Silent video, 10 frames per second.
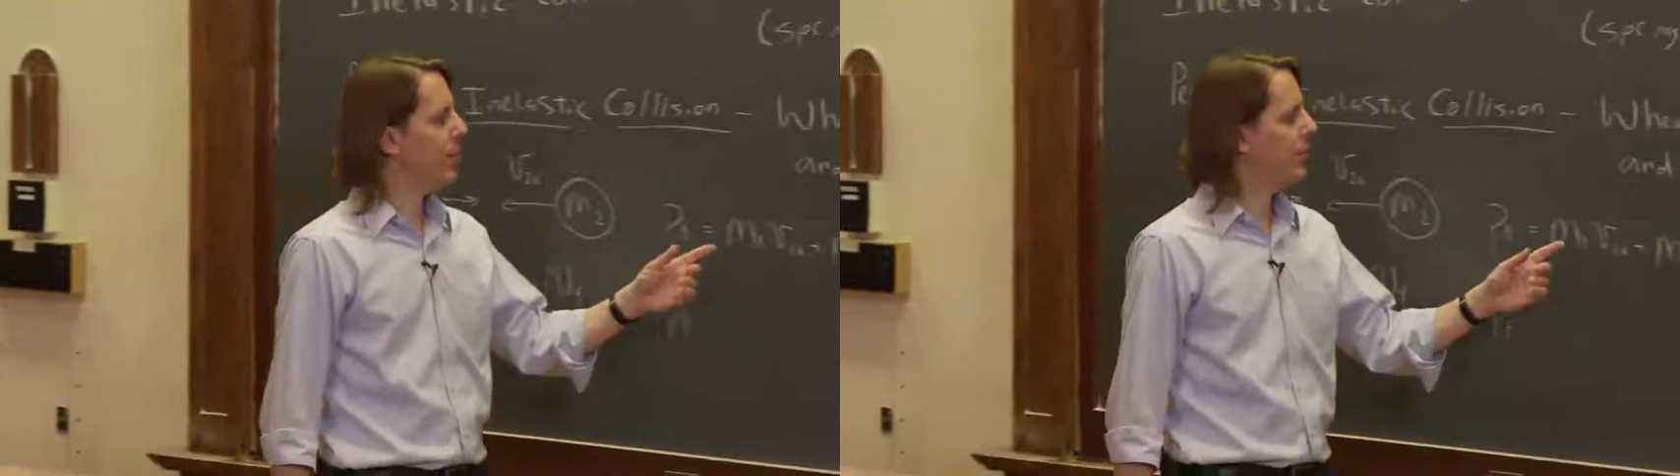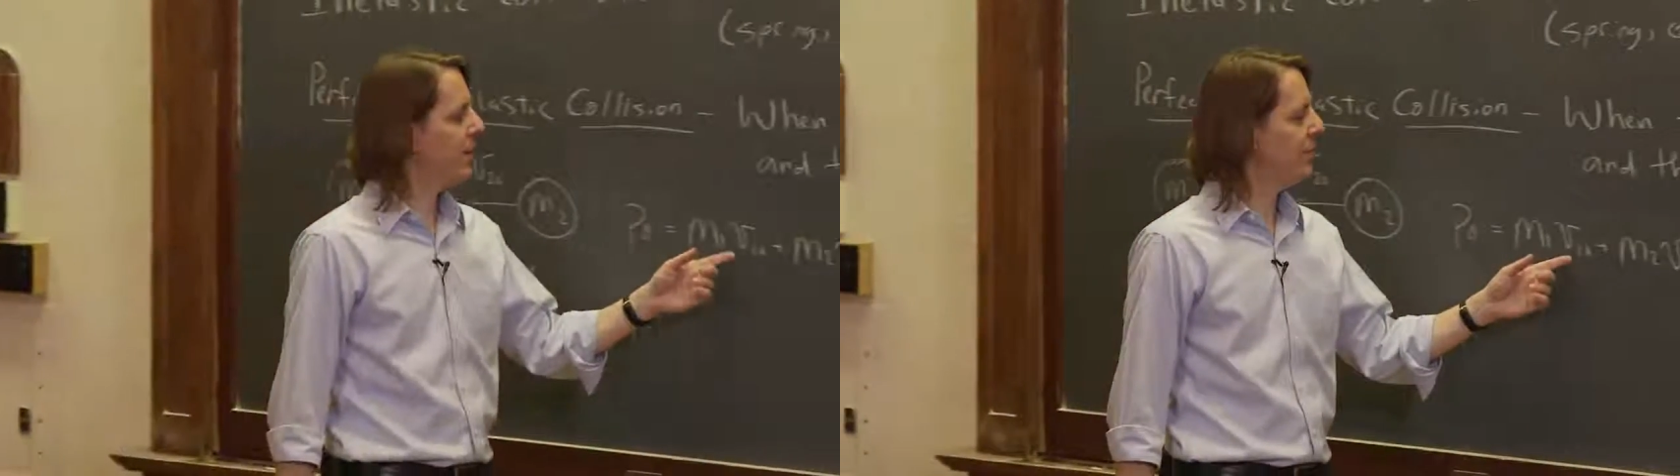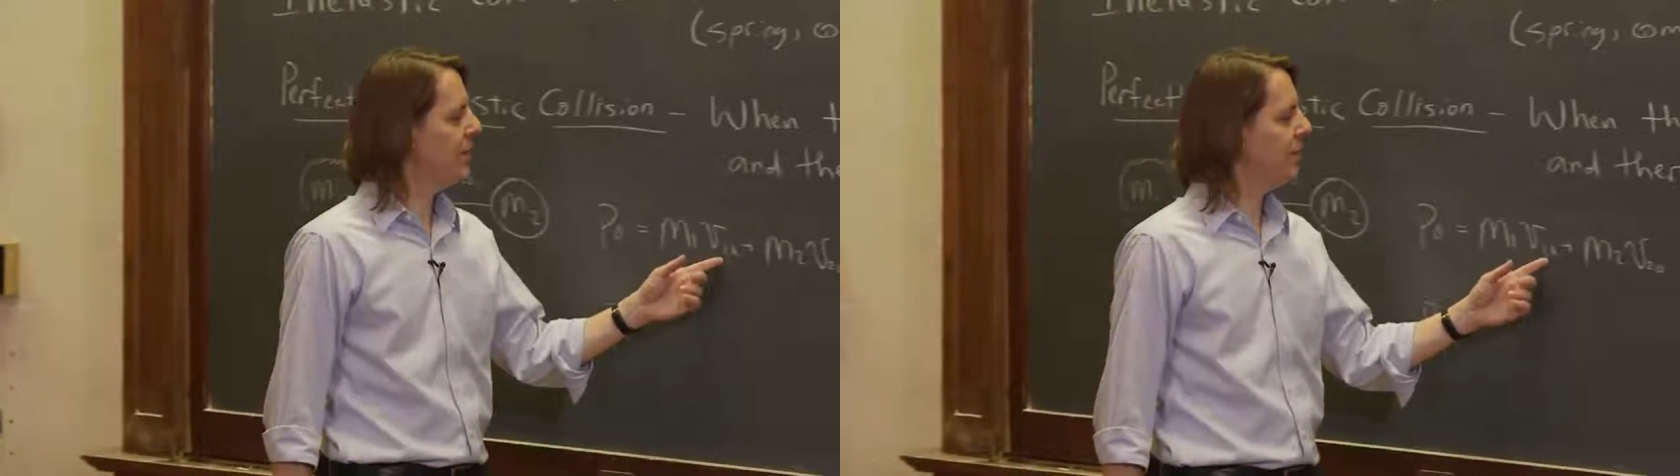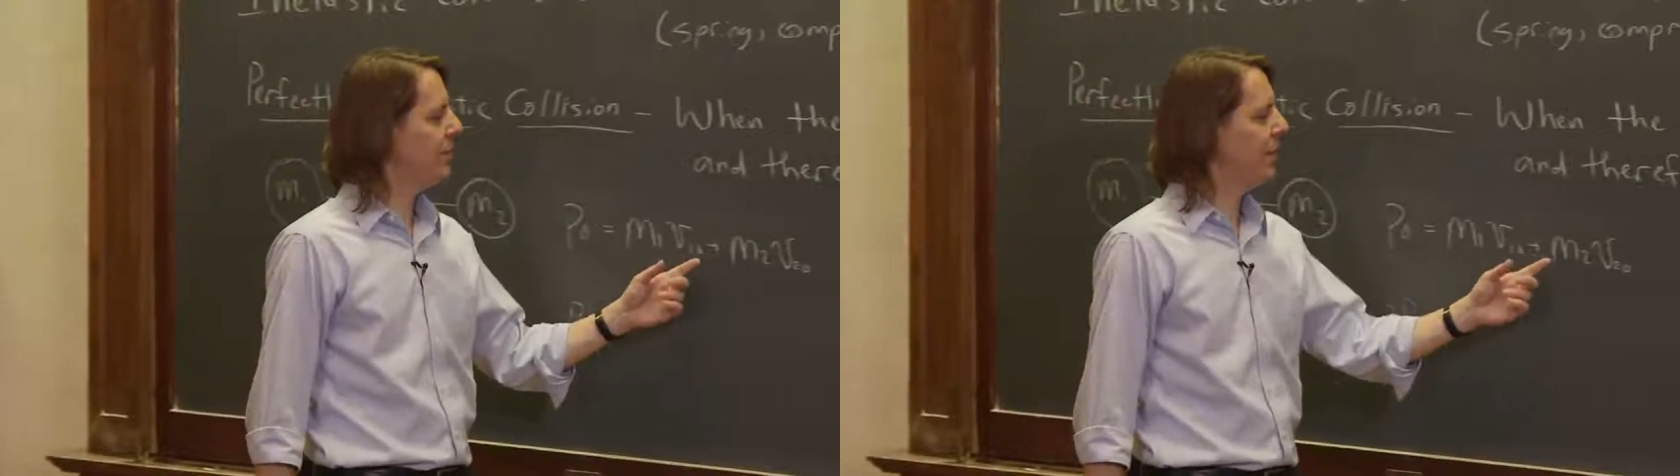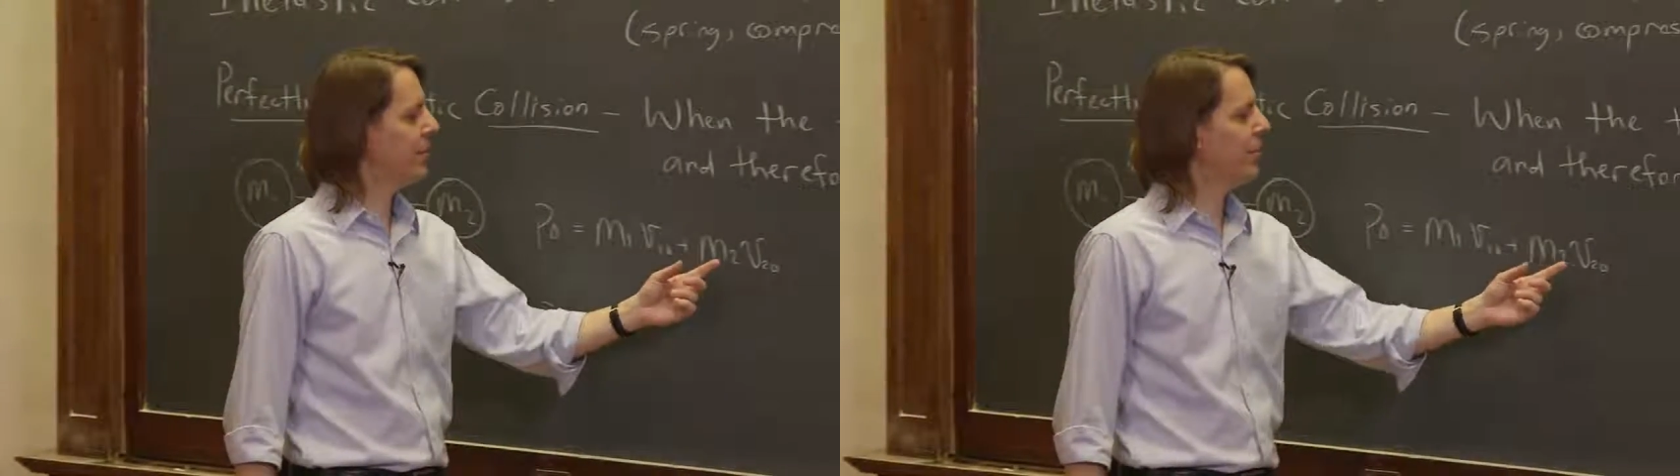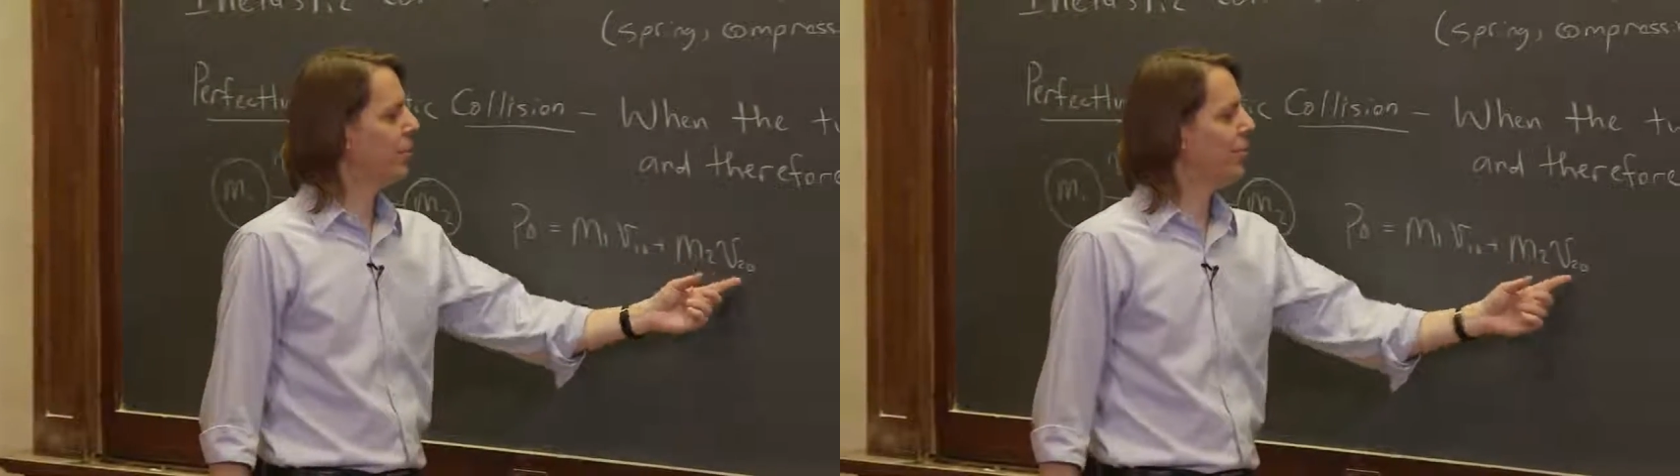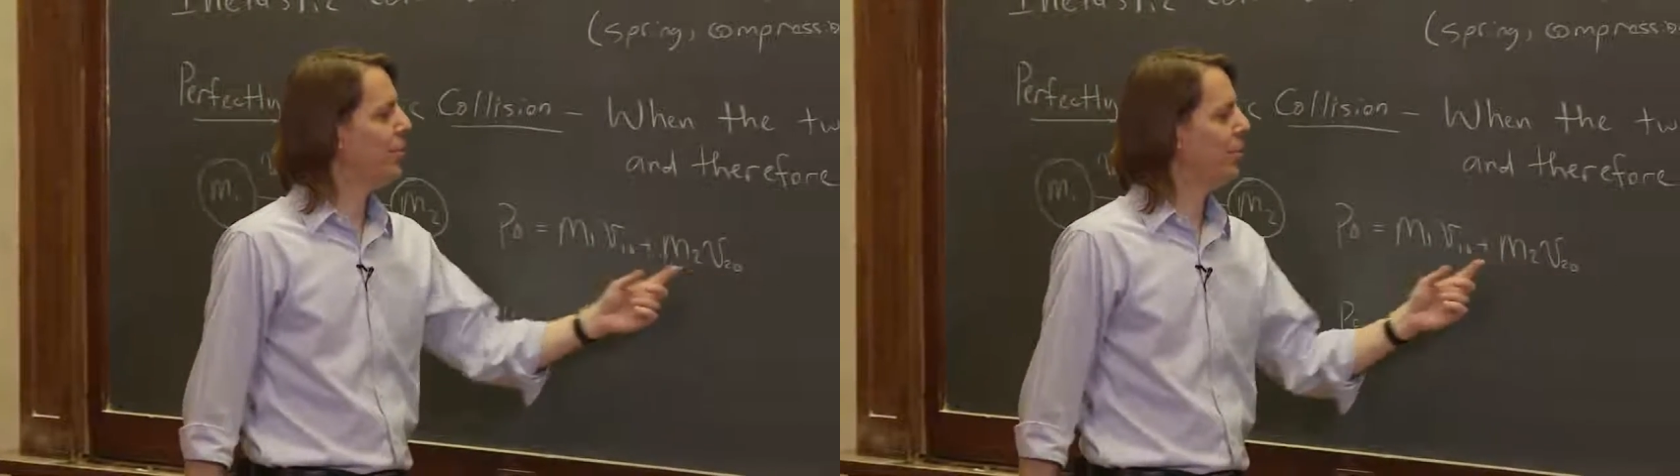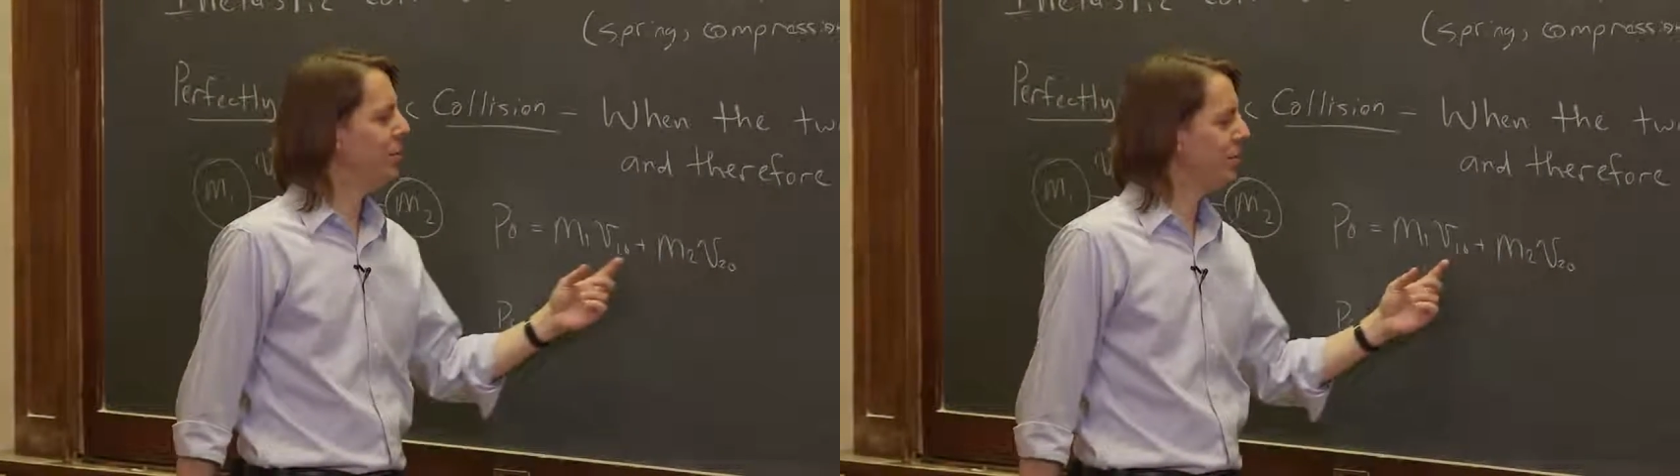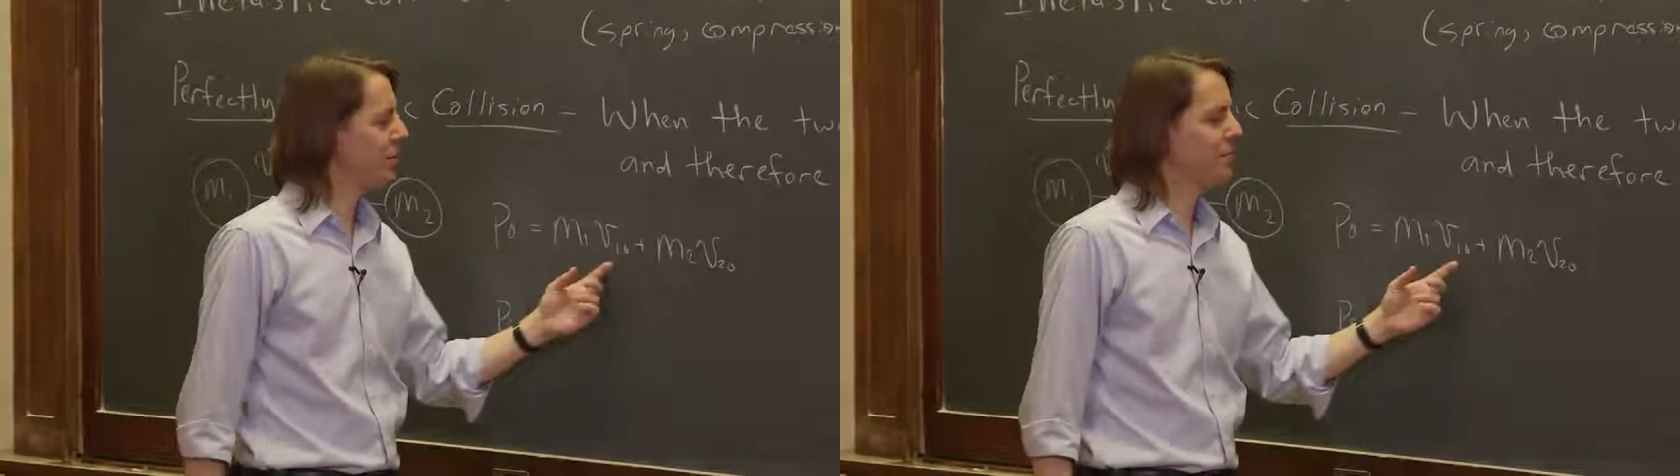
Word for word: think of these as the vector component,